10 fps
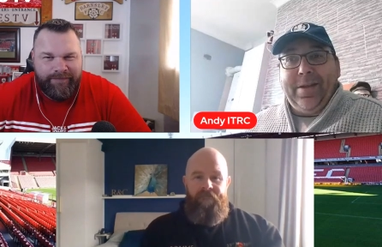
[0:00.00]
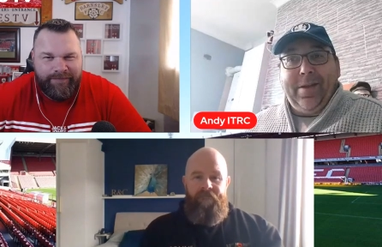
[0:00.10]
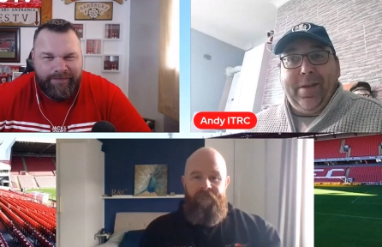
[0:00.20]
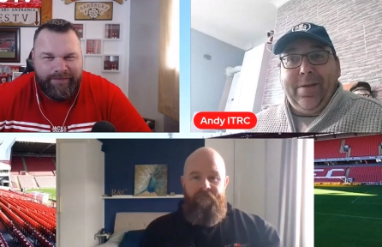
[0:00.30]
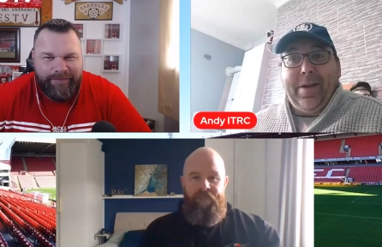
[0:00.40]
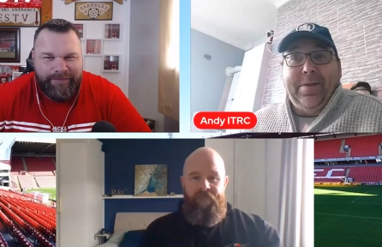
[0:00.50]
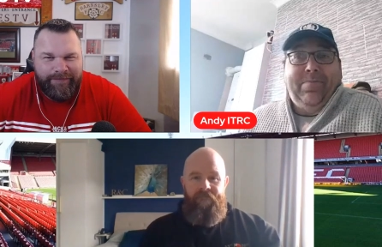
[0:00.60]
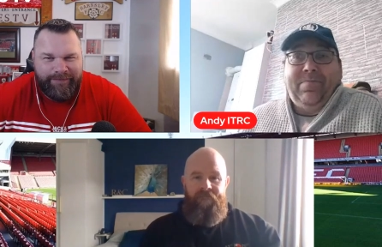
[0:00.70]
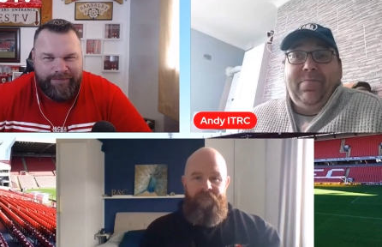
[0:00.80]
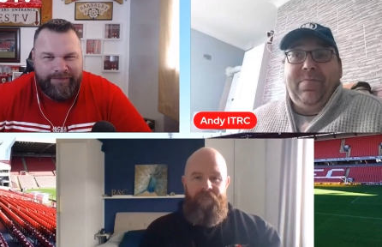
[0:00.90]
Speaker 1: Uh,
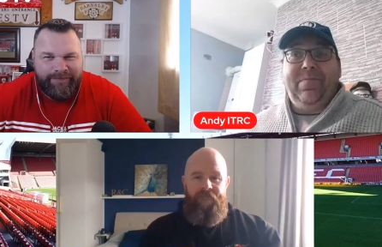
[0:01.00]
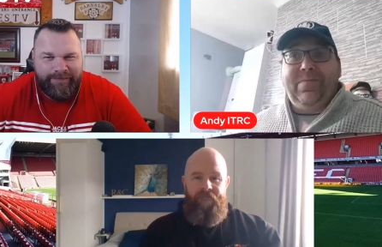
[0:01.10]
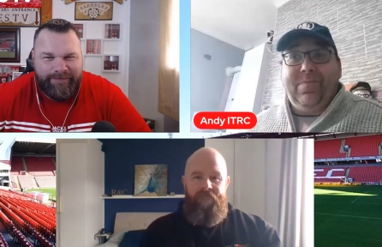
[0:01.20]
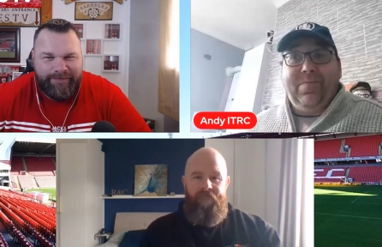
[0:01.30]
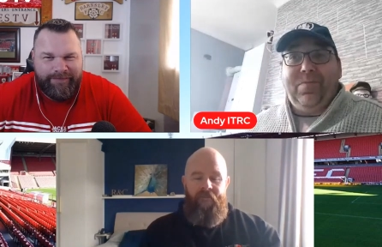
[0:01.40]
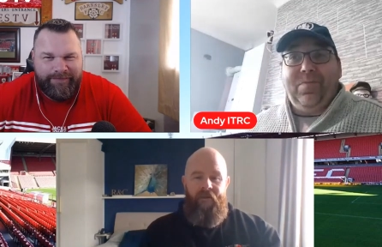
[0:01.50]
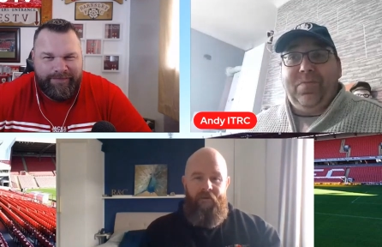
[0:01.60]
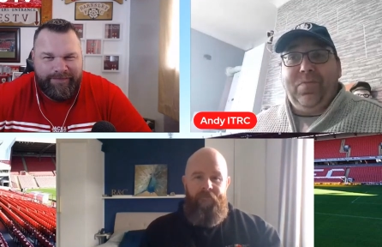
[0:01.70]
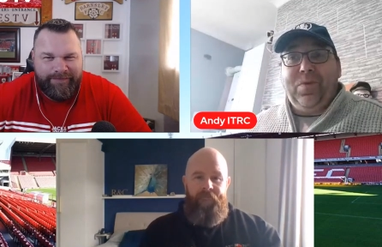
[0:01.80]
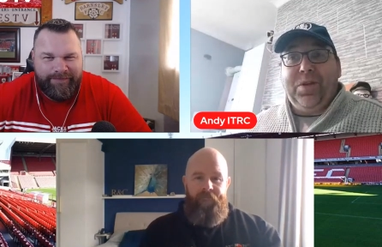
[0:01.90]
and
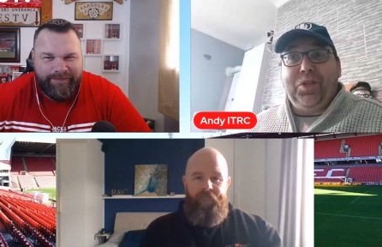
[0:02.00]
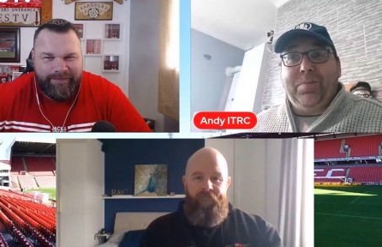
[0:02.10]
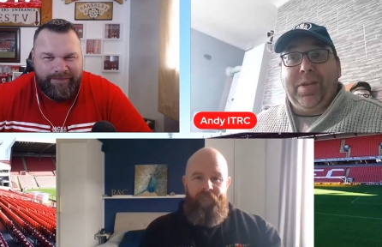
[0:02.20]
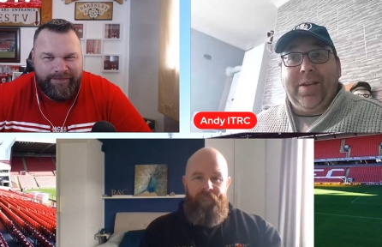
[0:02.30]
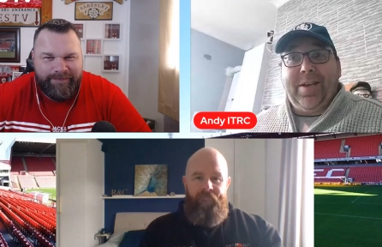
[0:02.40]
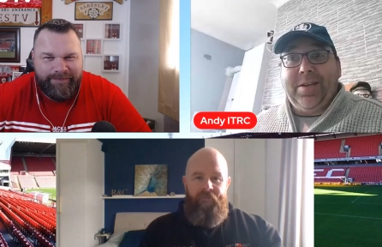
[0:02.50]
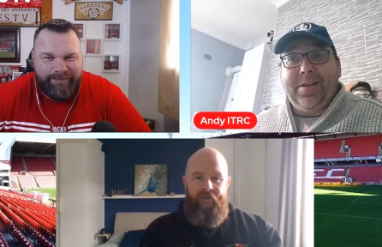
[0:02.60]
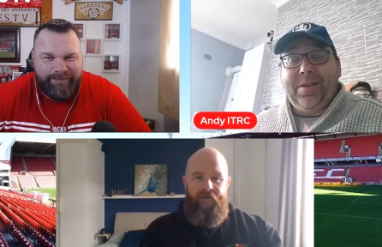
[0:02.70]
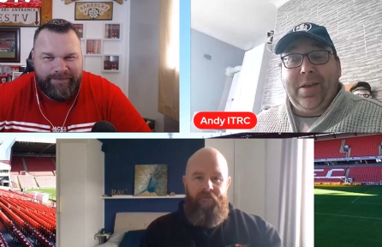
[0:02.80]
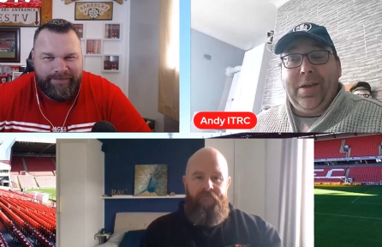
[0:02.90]
what a job they did.
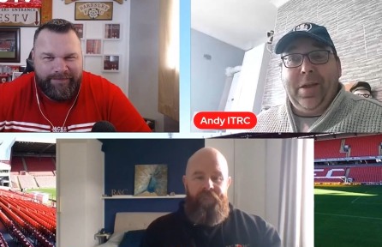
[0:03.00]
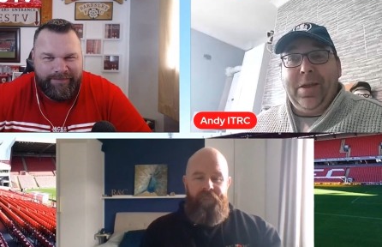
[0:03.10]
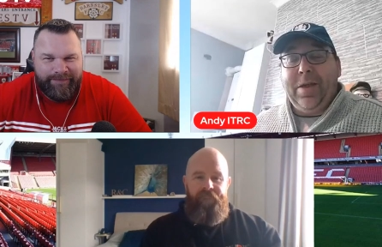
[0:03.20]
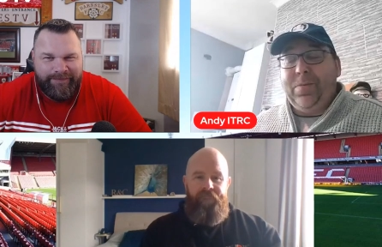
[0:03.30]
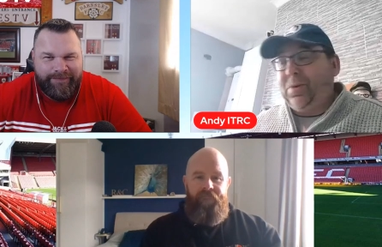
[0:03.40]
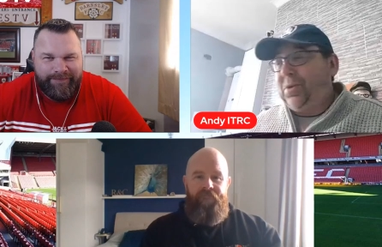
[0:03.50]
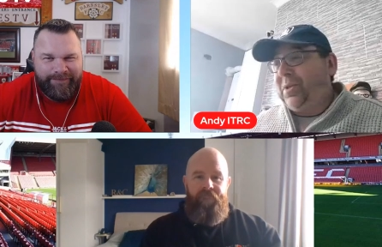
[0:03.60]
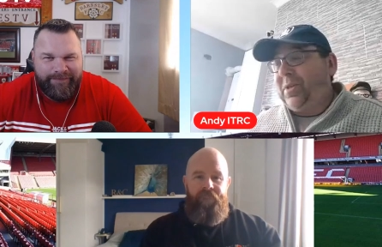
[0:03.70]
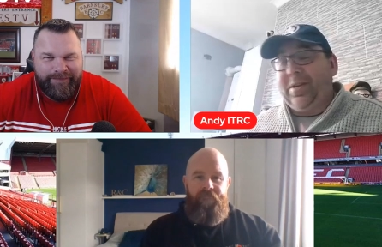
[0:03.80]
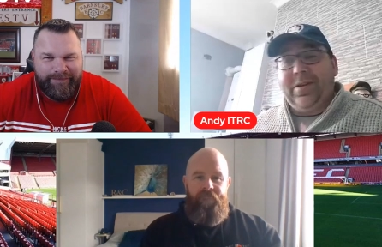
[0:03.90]
It, it, mm it was just.